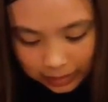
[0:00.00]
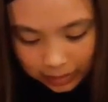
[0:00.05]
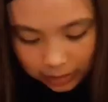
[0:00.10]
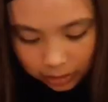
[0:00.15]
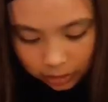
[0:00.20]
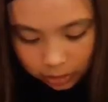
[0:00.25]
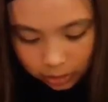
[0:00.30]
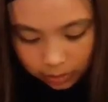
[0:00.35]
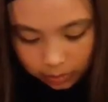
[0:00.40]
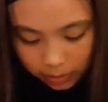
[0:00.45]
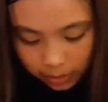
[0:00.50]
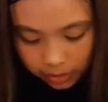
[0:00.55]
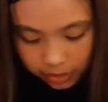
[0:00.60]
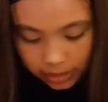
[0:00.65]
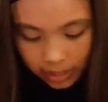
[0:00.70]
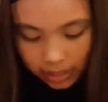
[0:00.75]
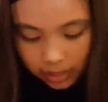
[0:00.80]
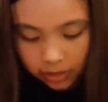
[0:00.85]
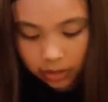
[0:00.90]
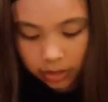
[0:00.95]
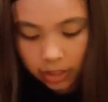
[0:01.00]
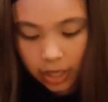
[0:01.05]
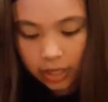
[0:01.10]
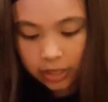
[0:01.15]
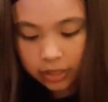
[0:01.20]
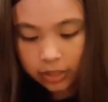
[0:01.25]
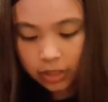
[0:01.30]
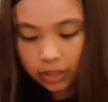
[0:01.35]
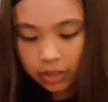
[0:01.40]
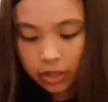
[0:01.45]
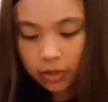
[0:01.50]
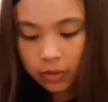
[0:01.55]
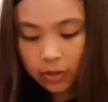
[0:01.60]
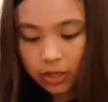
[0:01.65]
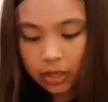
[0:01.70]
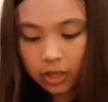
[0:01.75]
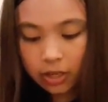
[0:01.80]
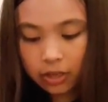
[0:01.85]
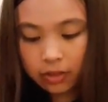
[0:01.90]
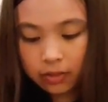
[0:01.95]
almost out. Okay, so here we
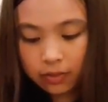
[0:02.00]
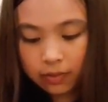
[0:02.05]
go.